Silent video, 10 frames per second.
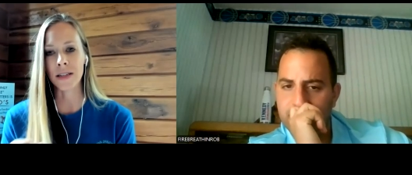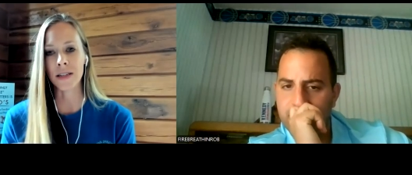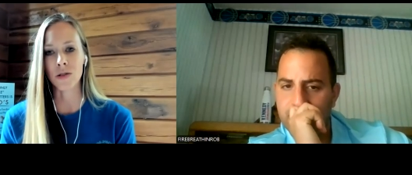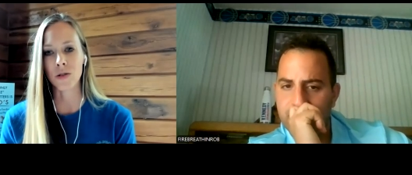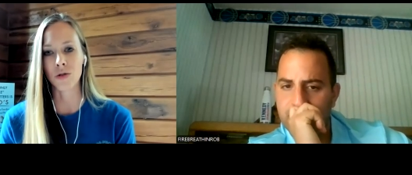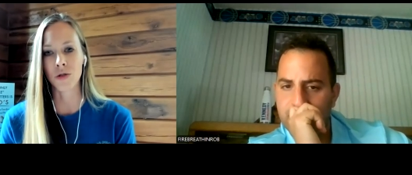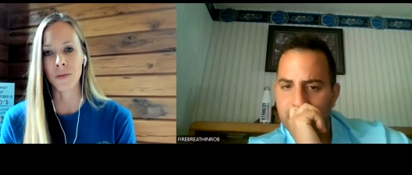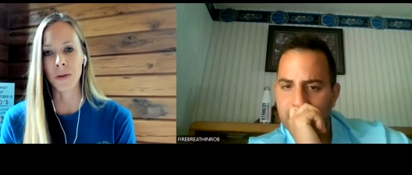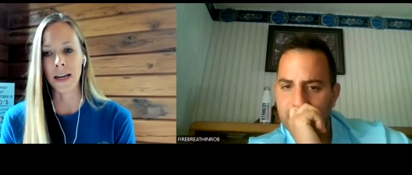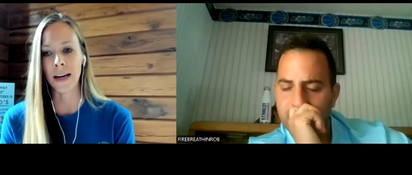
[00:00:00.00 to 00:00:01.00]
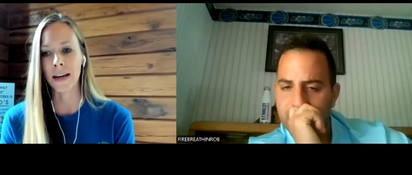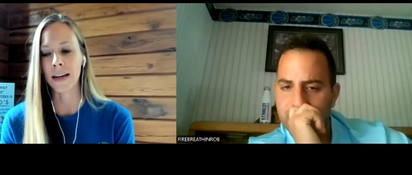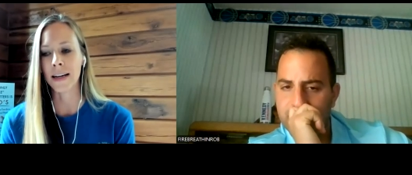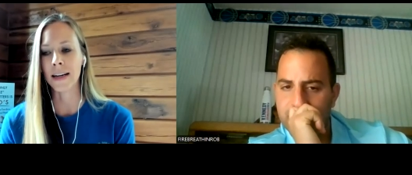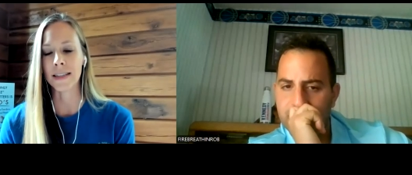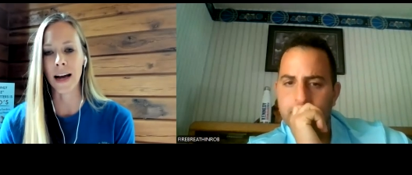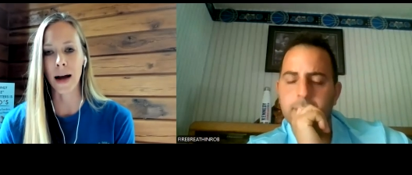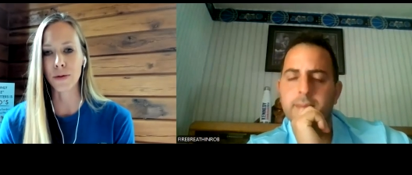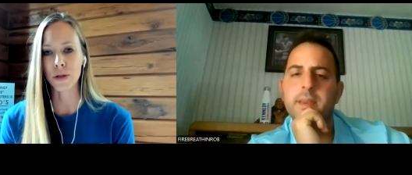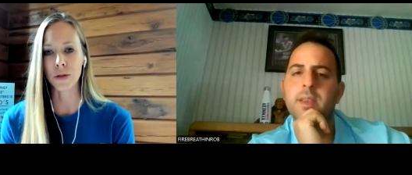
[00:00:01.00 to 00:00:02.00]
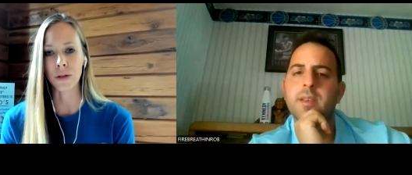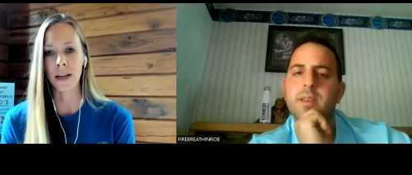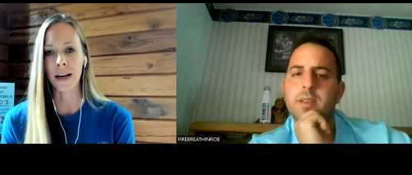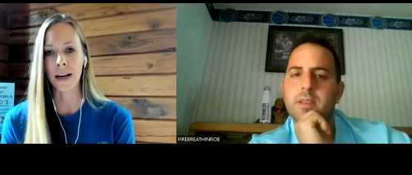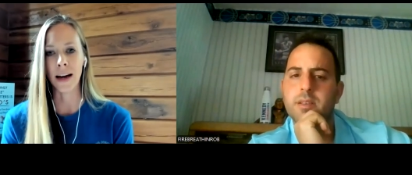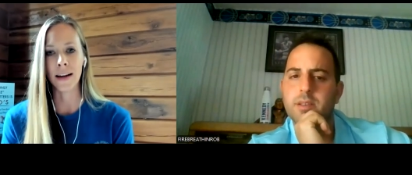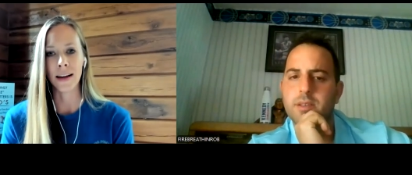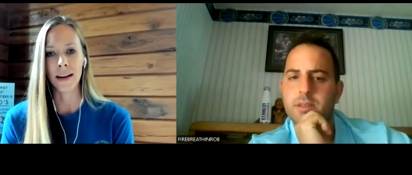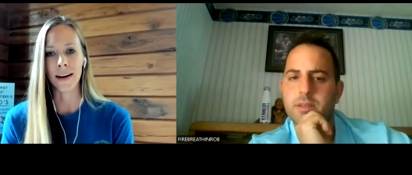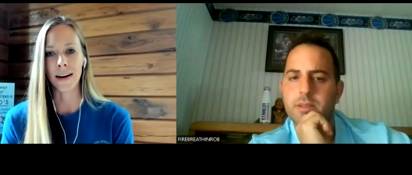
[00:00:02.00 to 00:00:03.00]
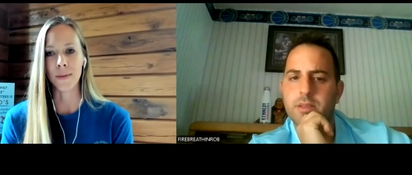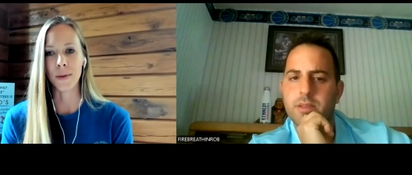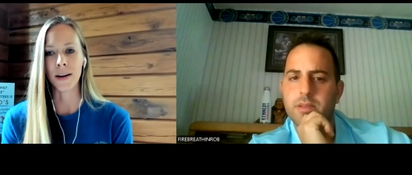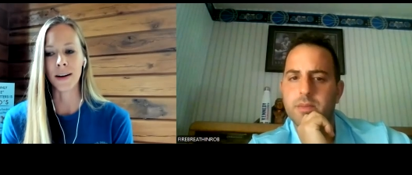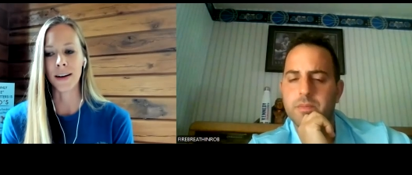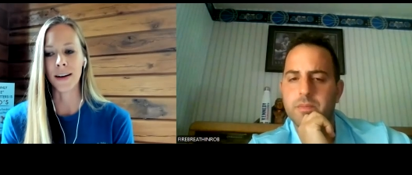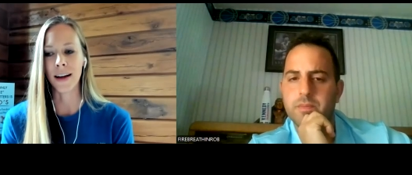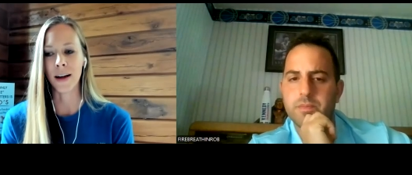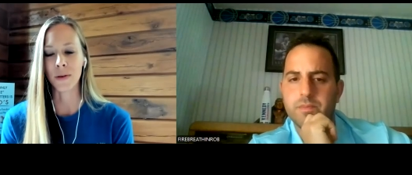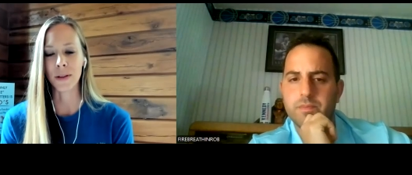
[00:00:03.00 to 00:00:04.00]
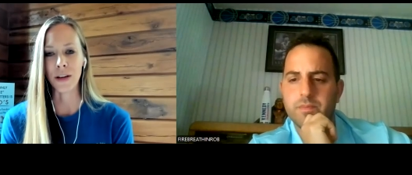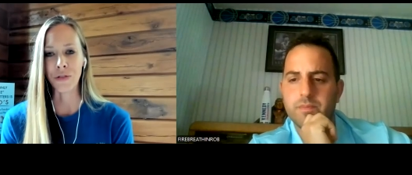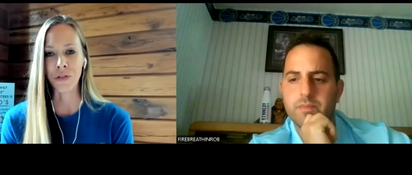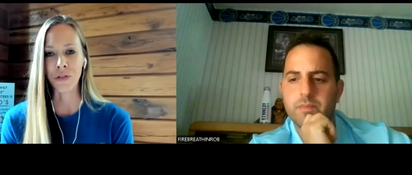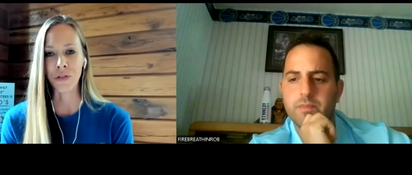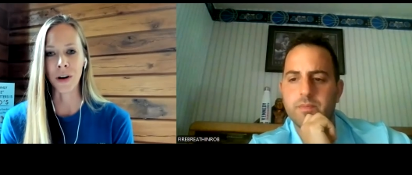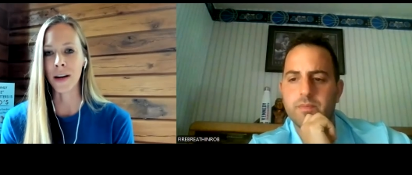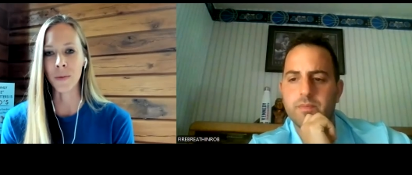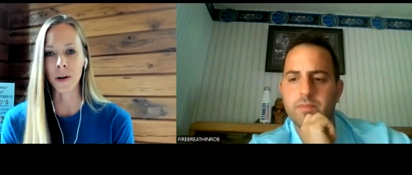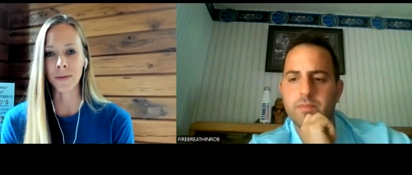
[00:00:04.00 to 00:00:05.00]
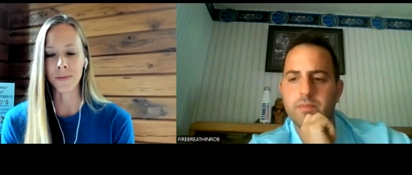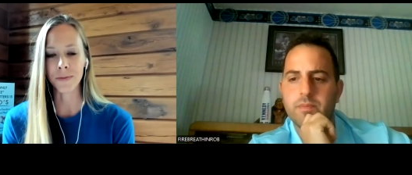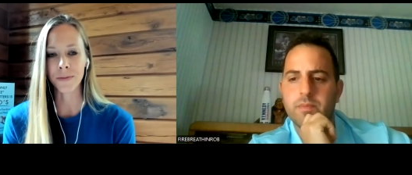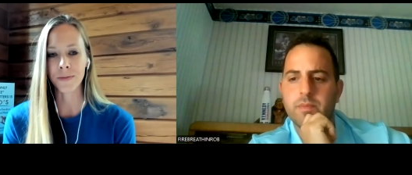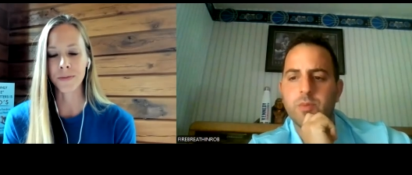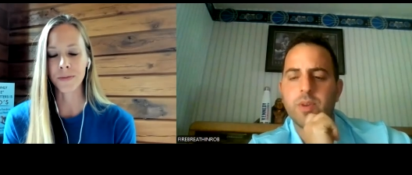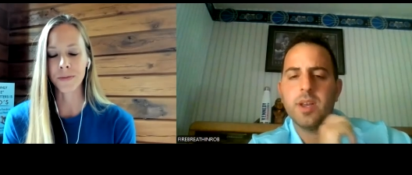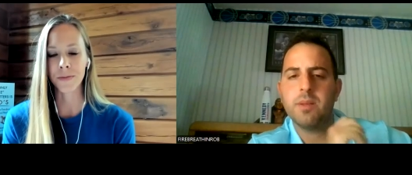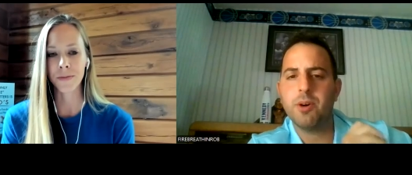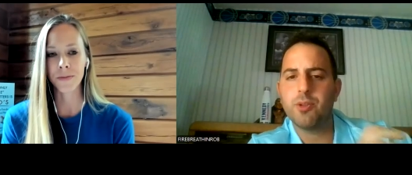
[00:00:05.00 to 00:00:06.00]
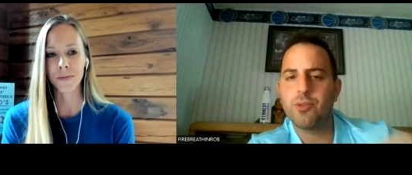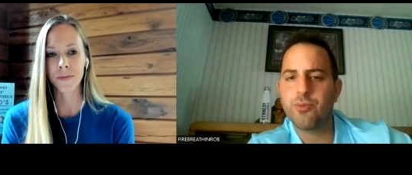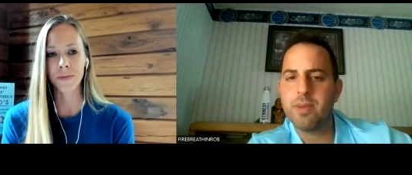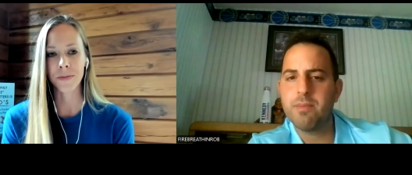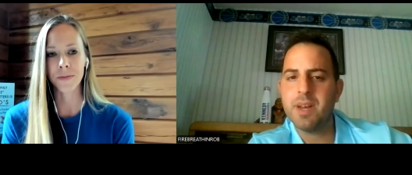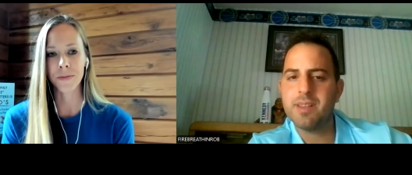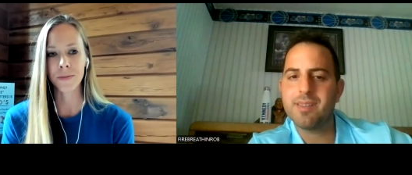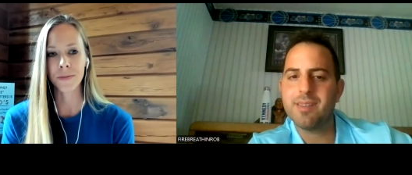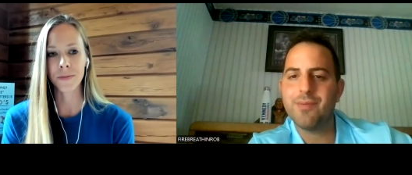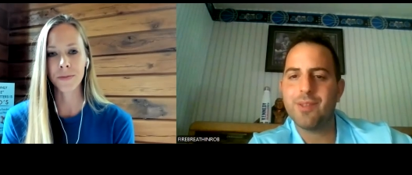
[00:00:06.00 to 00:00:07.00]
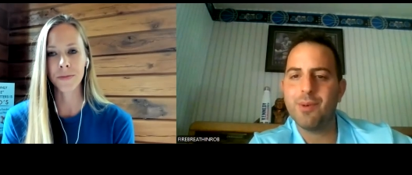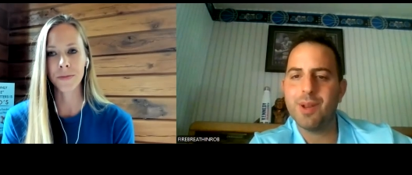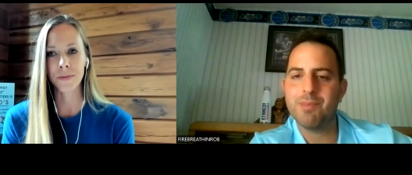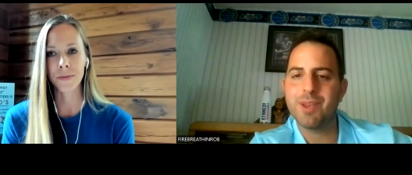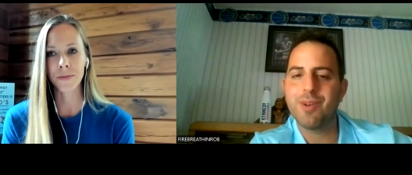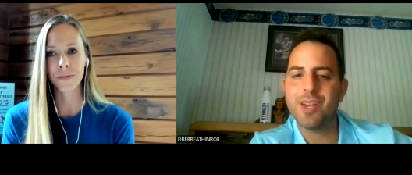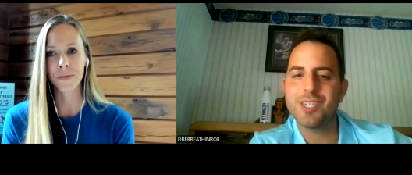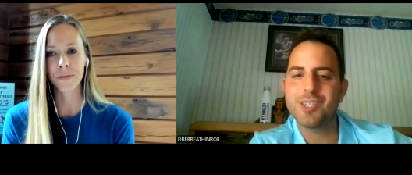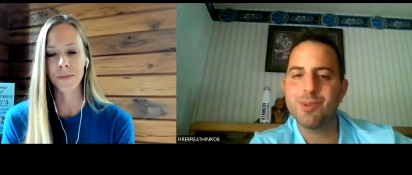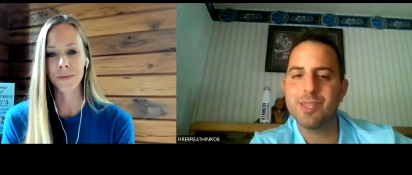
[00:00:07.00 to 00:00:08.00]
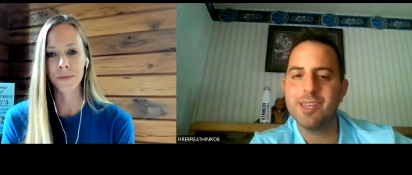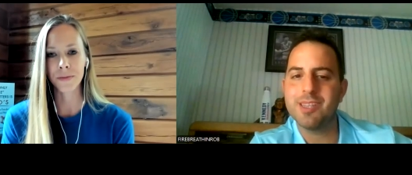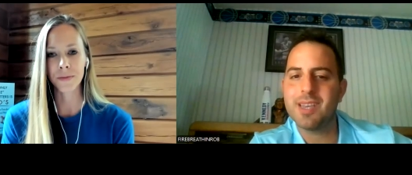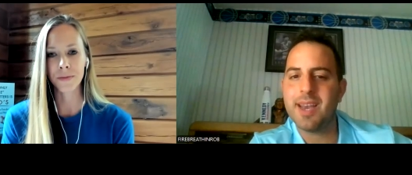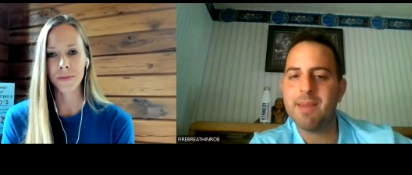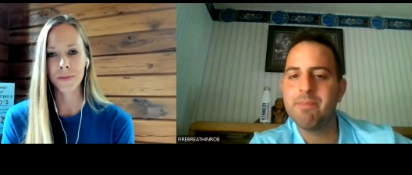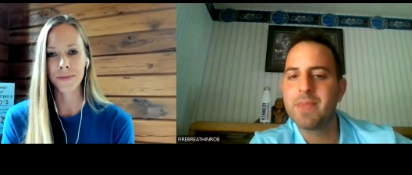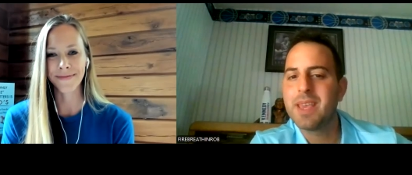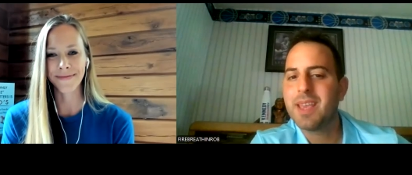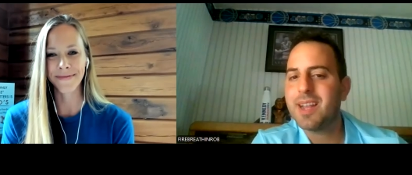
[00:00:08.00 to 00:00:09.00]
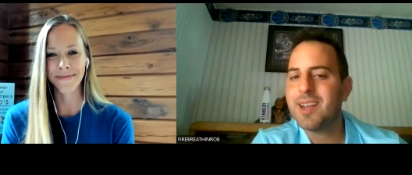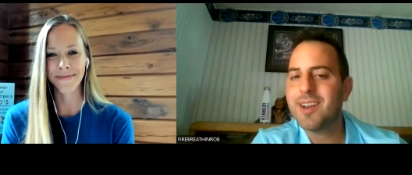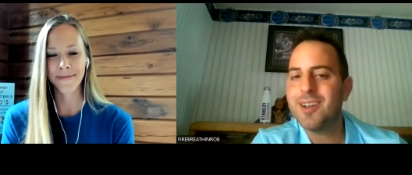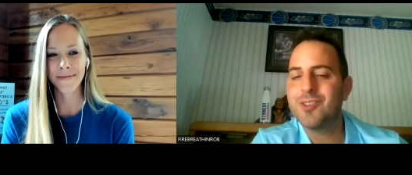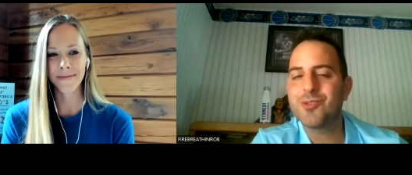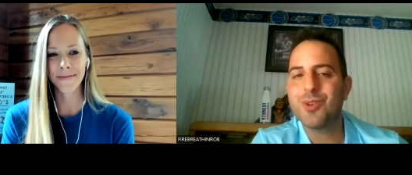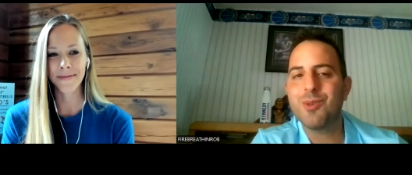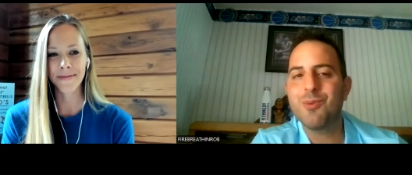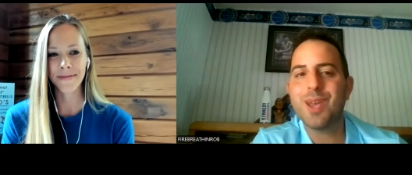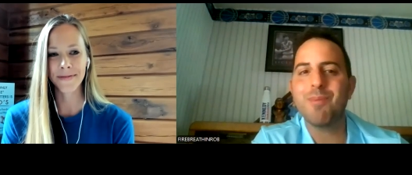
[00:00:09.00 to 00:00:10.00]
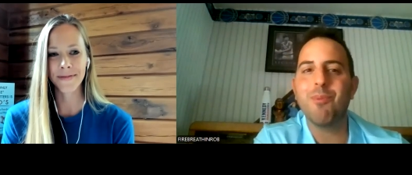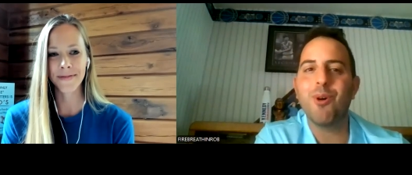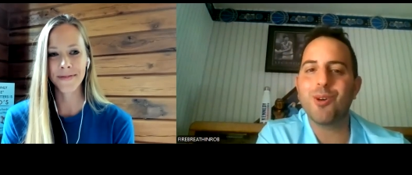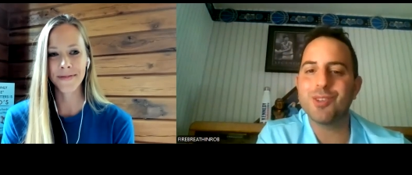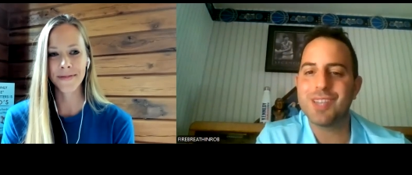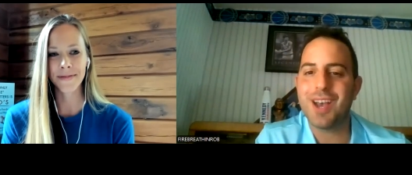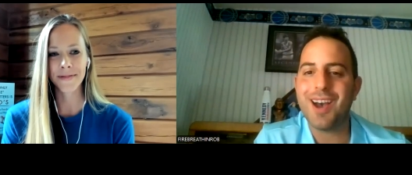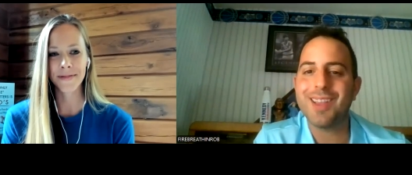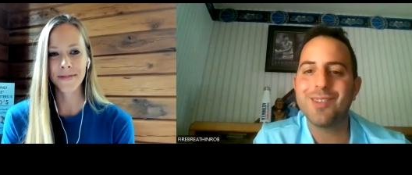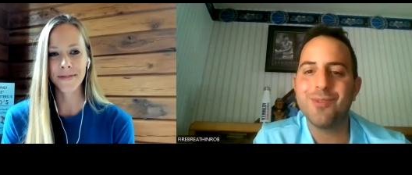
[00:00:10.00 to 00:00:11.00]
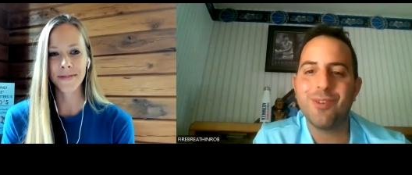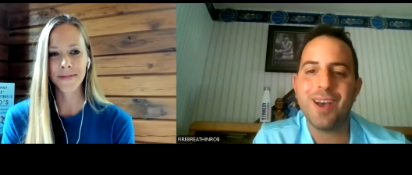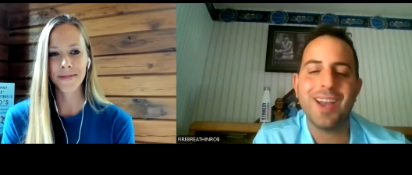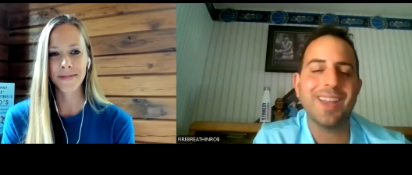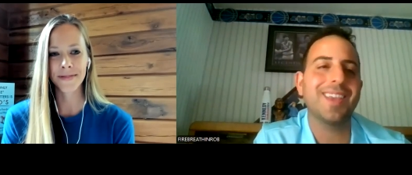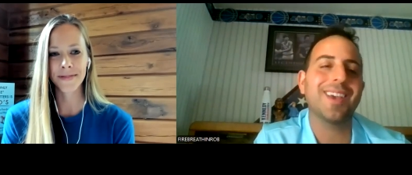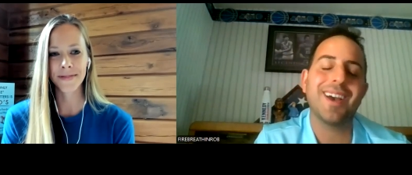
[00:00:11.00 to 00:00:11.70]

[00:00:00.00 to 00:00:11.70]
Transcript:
Speaker 1: in social media is absolutely not um, a, a relief for anyone.
Speaker 2: We've got about three minutes left. I want to be gracious with your time. In a country where morals are hard to find,